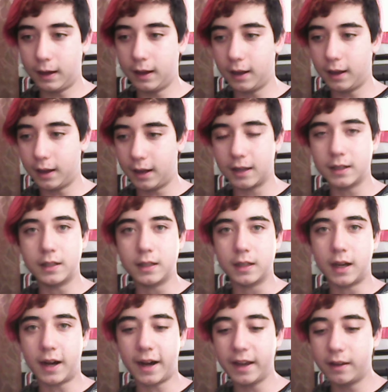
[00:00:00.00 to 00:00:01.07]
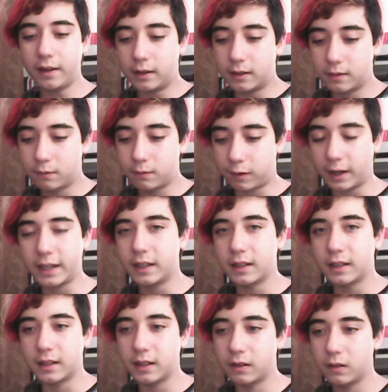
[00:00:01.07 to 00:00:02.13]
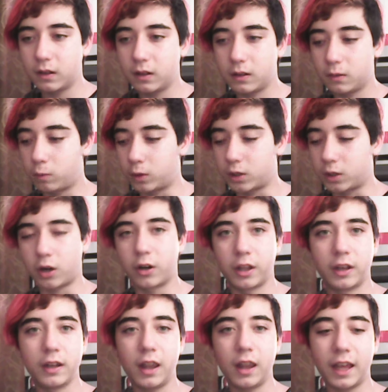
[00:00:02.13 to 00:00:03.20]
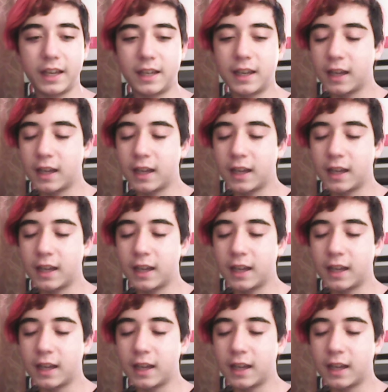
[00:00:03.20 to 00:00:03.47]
And I find it retarded. Like,